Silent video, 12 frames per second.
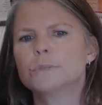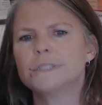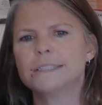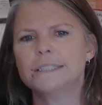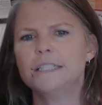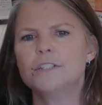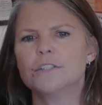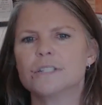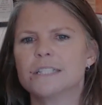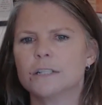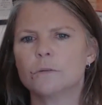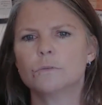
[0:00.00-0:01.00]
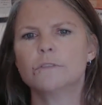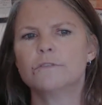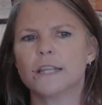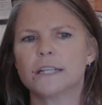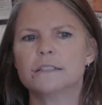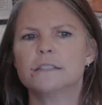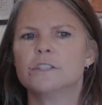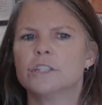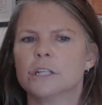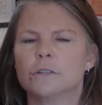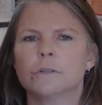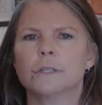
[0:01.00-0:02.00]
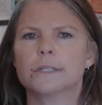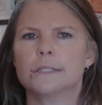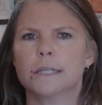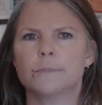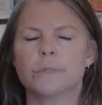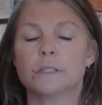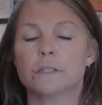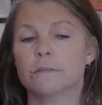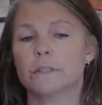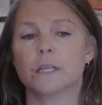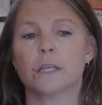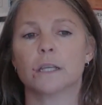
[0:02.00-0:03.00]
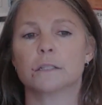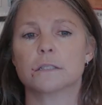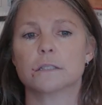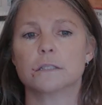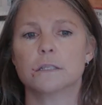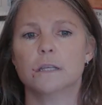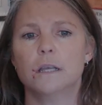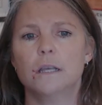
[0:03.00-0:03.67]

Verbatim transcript: procedure still reflects the general acceptance of the text.